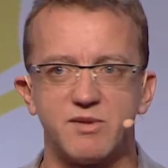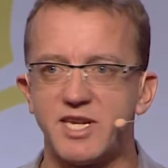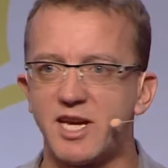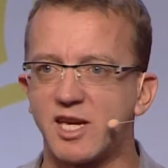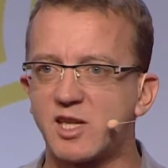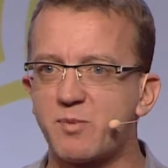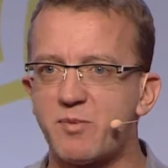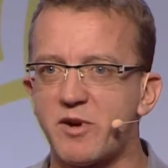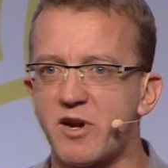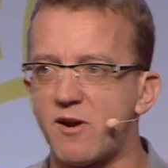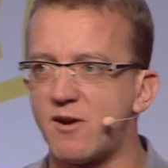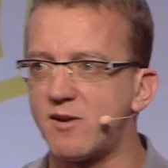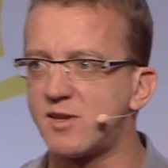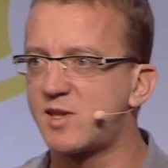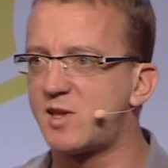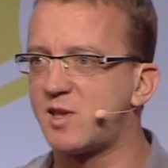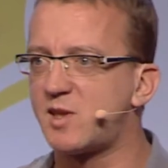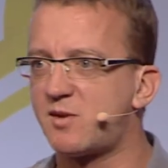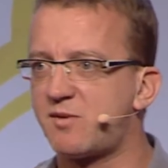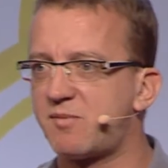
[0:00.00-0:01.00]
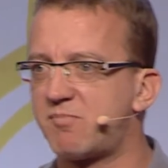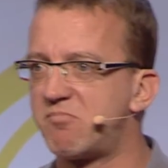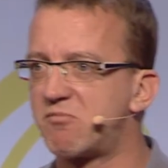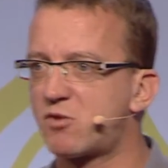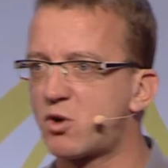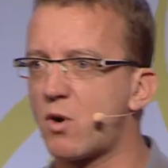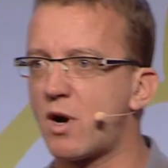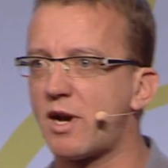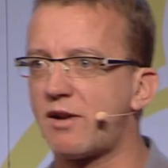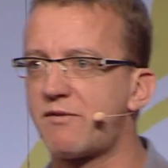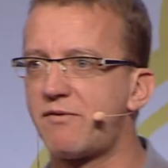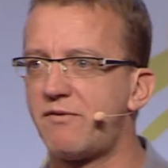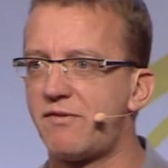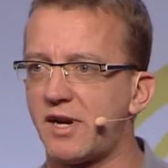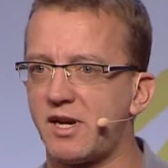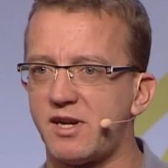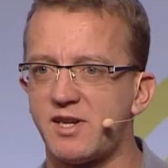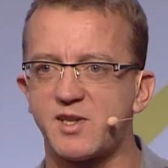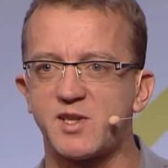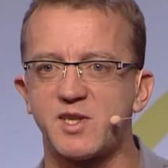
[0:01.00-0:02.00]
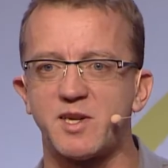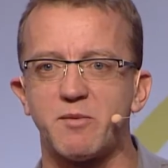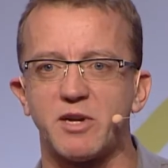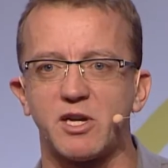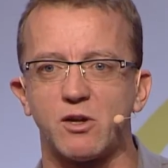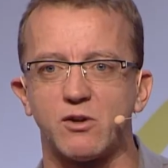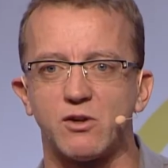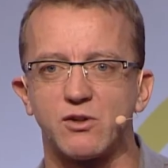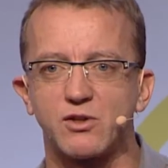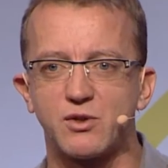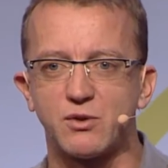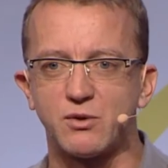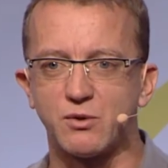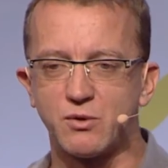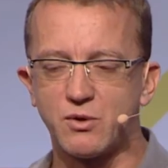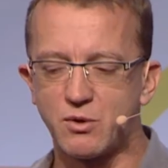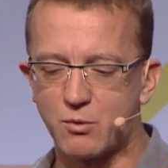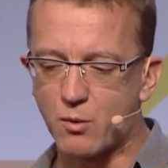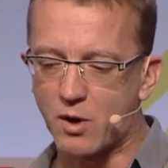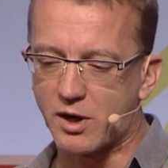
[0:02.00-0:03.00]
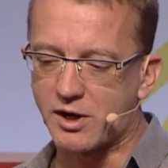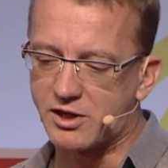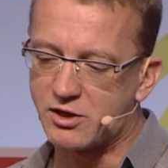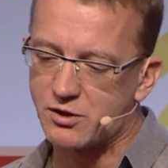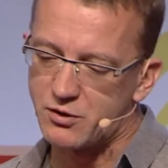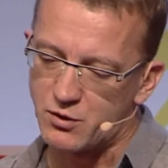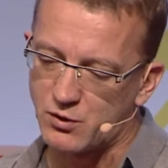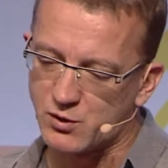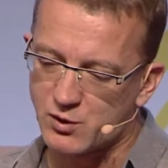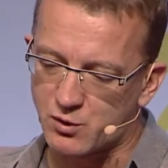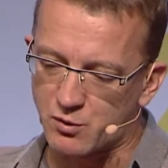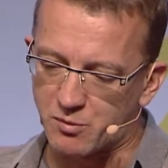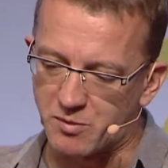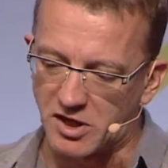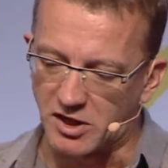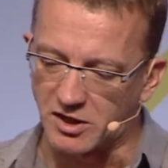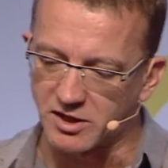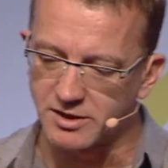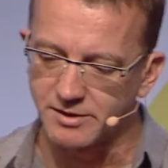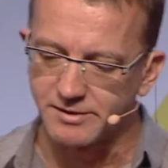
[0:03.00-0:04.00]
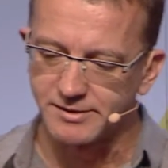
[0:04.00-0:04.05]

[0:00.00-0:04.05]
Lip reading: The experience is quite fairly similar to what it used to be.